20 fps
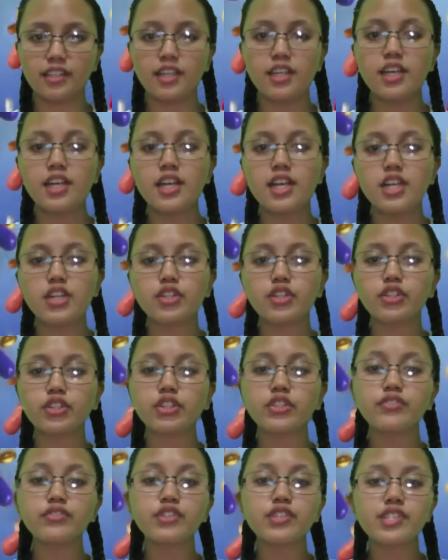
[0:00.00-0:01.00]
In your
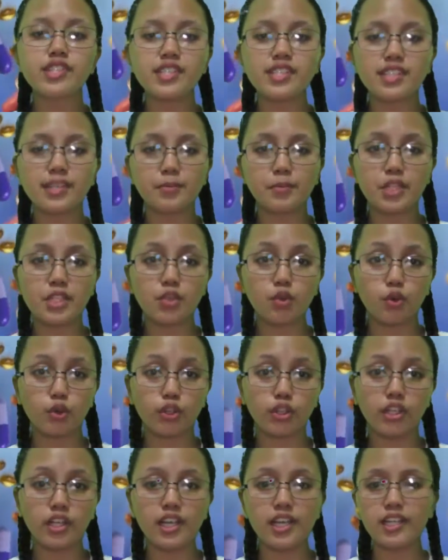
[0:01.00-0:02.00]
nervous system
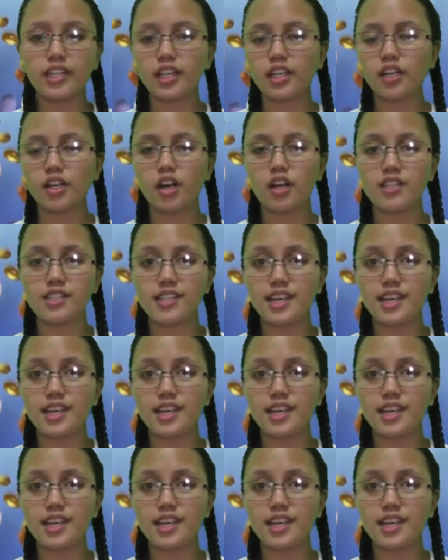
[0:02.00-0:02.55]
disorder, it can cause